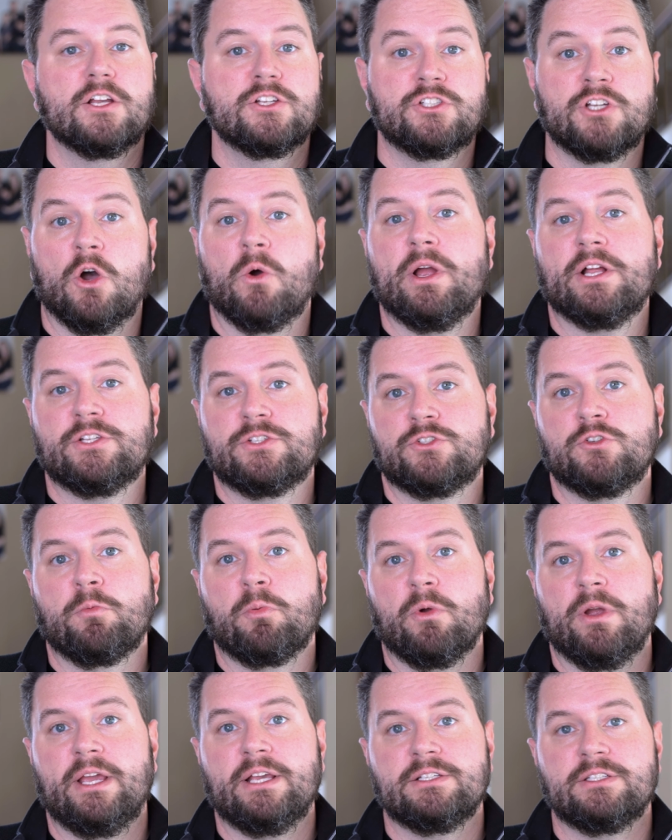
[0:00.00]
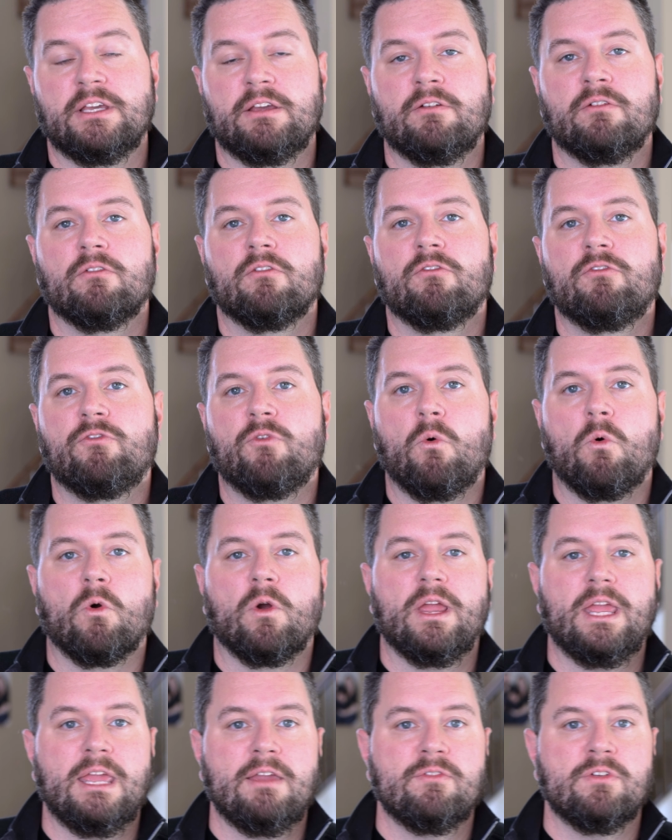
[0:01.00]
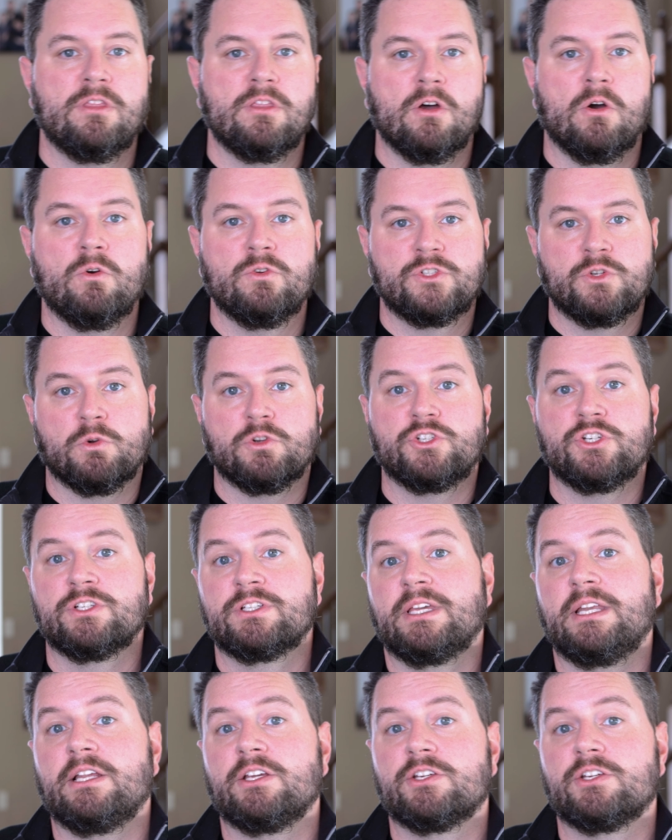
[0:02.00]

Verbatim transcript: so it's super easy for even those who are just getting